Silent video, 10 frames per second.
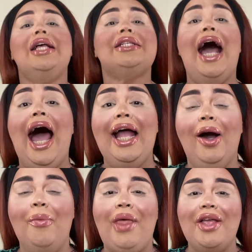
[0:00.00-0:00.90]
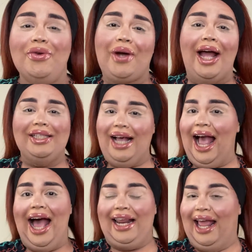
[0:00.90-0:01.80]
I hope that you guys
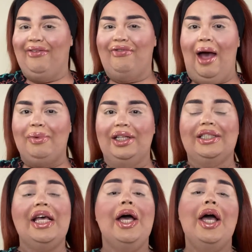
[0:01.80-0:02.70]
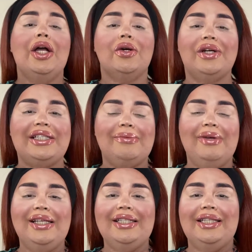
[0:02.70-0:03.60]
had a fabulous
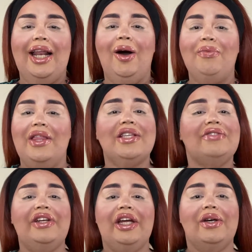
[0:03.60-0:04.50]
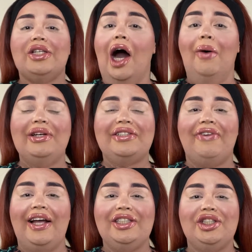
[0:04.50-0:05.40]
Christmas, and I hope that this video as always
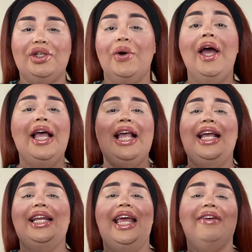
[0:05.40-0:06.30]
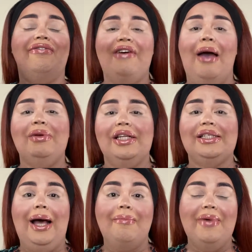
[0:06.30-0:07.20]
finds you in a fabulous,
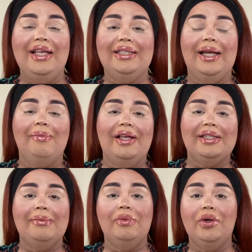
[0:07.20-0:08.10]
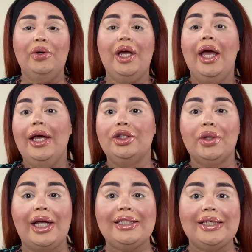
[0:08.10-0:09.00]
amazing mood. As you
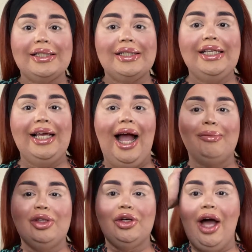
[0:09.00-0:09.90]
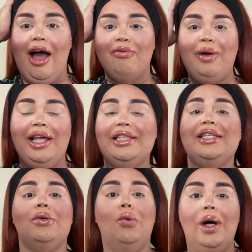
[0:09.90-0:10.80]
guys can see, I'm a little half
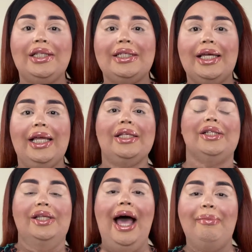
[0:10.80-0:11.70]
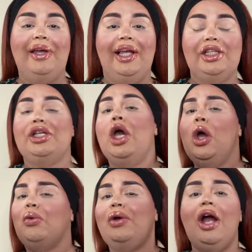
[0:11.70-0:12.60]
painted once again, so that means
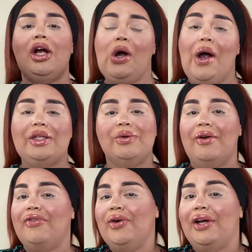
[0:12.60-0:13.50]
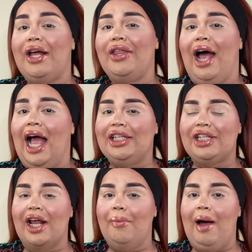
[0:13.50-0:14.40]
we are going to review another
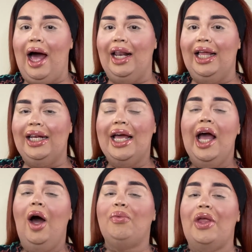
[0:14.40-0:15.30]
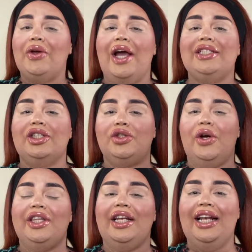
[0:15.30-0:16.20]
eyeshadow palette. Hope that you guys
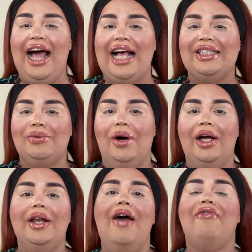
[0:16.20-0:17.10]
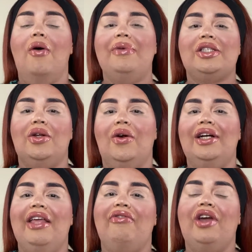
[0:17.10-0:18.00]
enjoyed the last one for Miss Laura
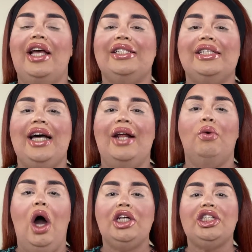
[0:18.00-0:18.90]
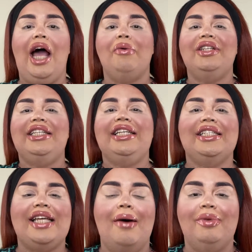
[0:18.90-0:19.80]
Lee. If you guys did not watch it, I will link
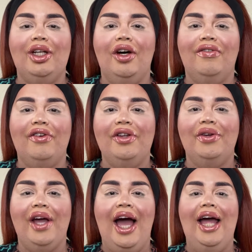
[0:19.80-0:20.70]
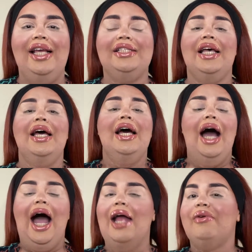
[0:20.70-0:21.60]
it down below for you guys.
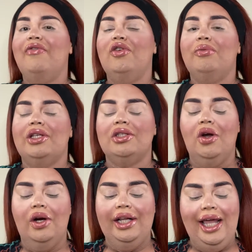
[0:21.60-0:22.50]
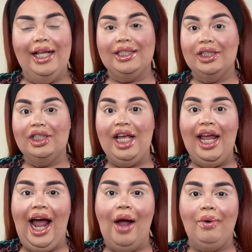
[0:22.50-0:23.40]
I reviewed Miss Laura Lee, and
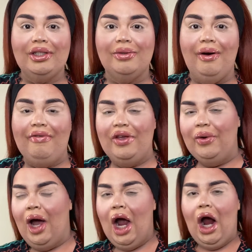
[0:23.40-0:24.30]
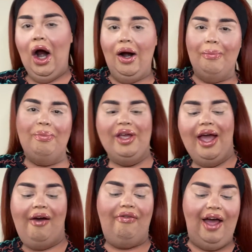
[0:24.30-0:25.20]
today I want to review her
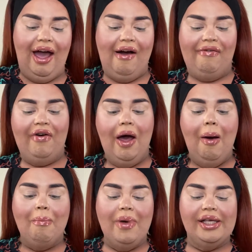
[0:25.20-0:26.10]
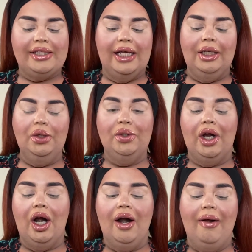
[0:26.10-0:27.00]
BFF, Miss
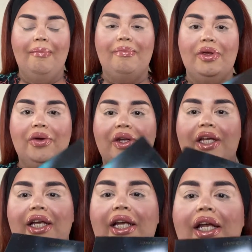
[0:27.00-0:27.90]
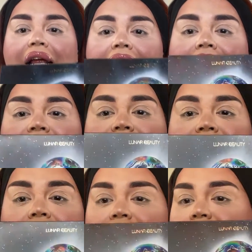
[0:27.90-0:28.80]
Lunar Beauty, the
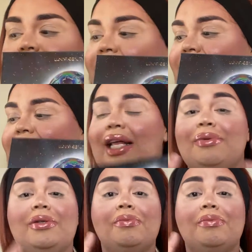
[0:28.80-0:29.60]
Eternal Eclipse.